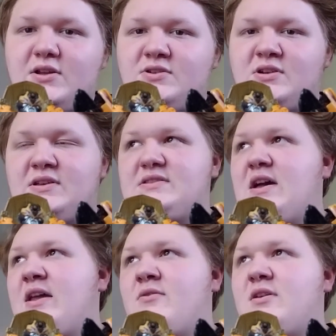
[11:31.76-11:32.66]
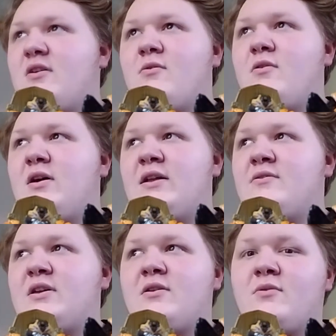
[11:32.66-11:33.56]
just I don't care
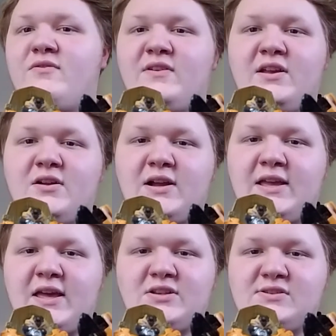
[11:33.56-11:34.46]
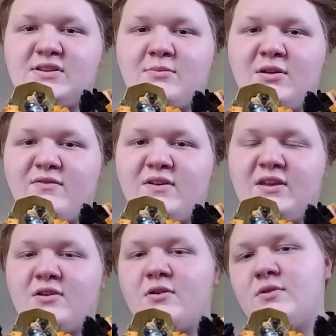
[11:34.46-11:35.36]
what figure I get, just give me a
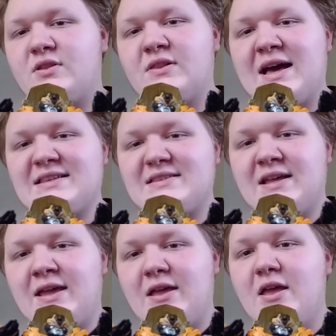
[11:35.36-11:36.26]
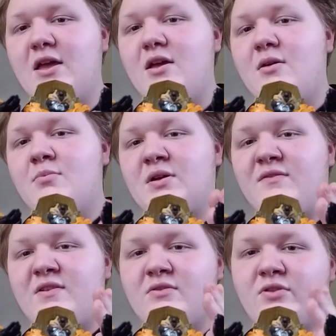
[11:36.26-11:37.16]
figure, go with the Last Night. But
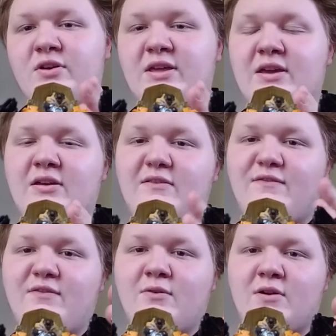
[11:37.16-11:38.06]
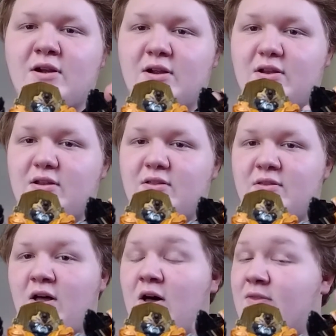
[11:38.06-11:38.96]
if you're looking for
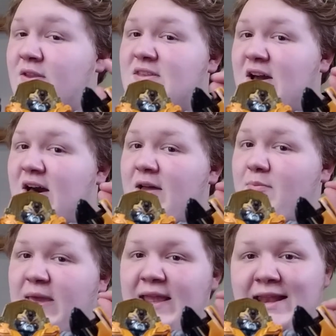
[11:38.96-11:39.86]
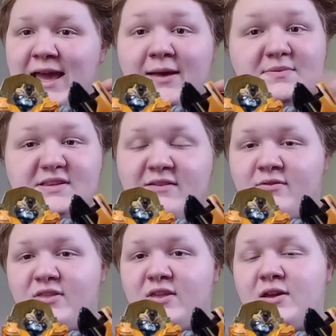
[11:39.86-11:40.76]
on the dot paint apps,
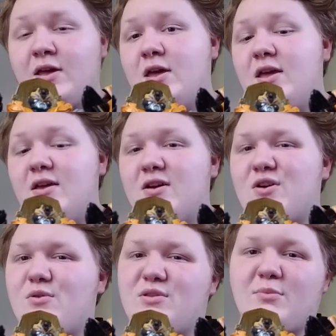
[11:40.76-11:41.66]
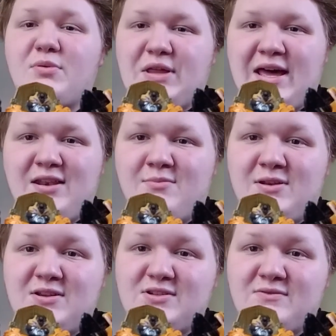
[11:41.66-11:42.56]
everything, go with the Platinum
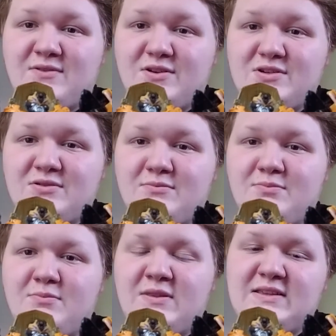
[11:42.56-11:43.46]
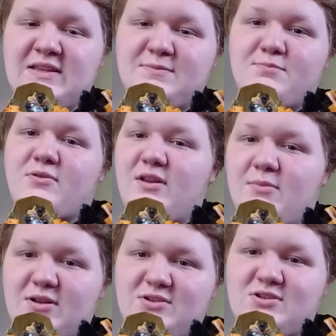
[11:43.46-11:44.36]
Edition version. It's pretty
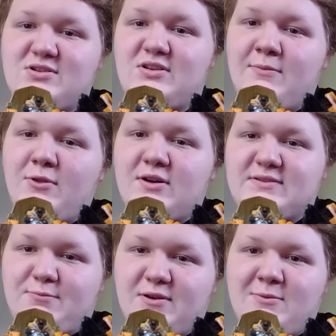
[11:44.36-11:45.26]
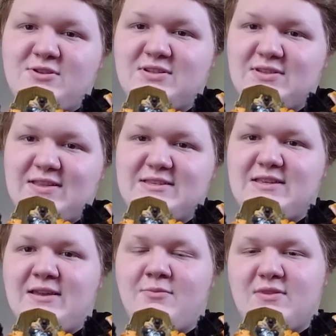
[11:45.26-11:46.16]
much, it looks pretty much just like the
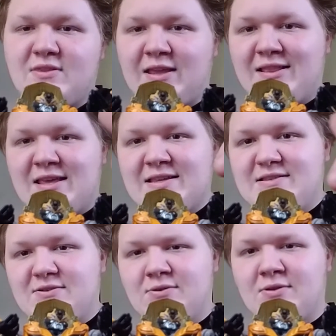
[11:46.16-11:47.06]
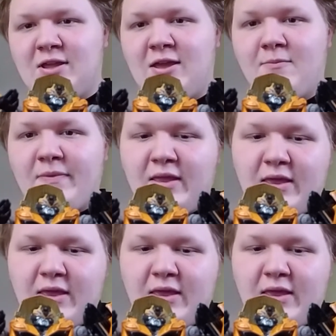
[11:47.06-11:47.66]
same like this, only